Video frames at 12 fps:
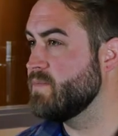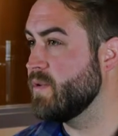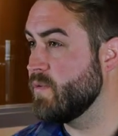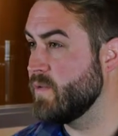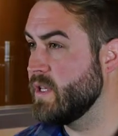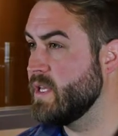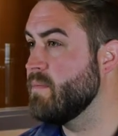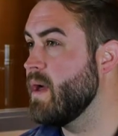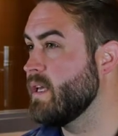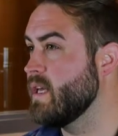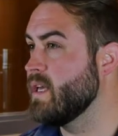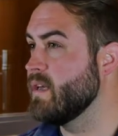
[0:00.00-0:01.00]
but really
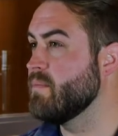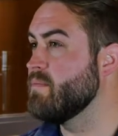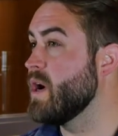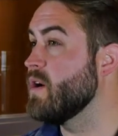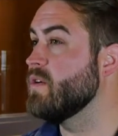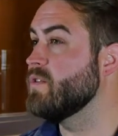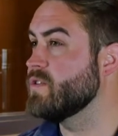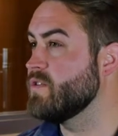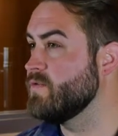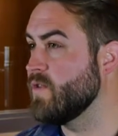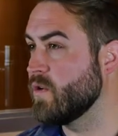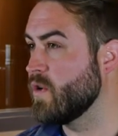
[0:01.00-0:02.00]
making barrels the
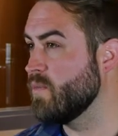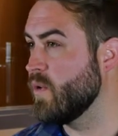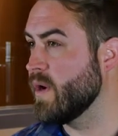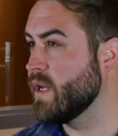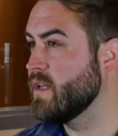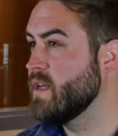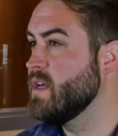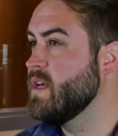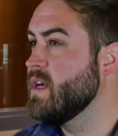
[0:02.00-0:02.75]
focal point.